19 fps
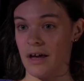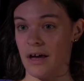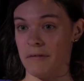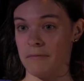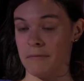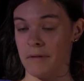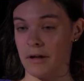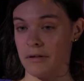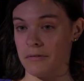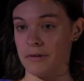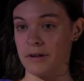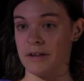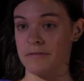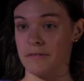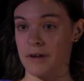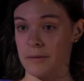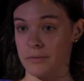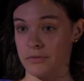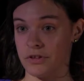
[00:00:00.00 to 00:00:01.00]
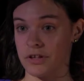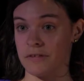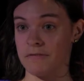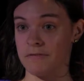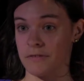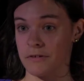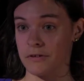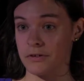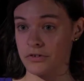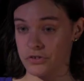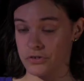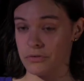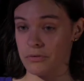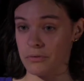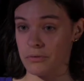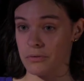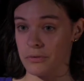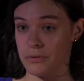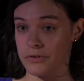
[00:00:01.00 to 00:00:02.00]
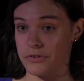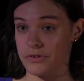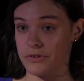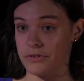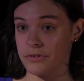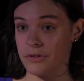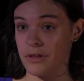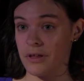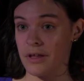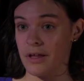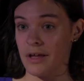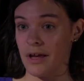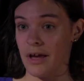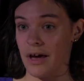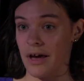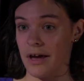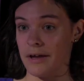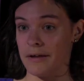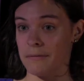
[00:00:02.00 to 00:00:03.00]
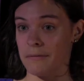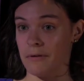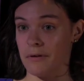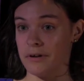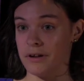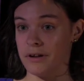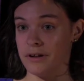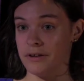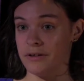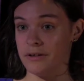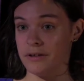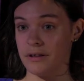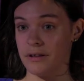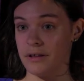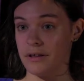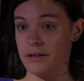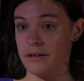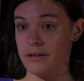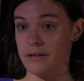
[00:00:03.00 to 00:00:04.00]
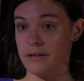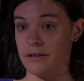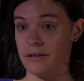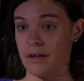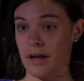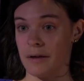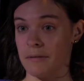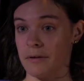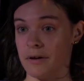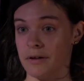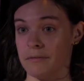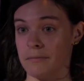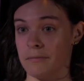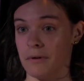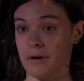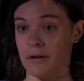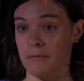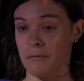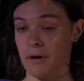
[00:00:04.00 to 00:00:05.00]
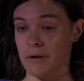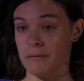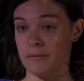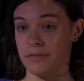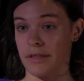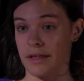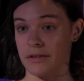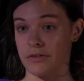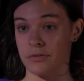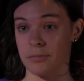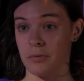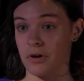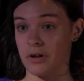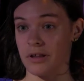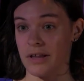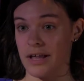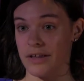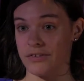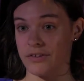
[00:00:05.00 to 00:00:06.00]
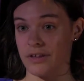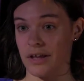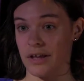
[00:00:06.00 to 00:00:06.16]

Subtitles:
whenever I was looking for schools, I wanted one with like small class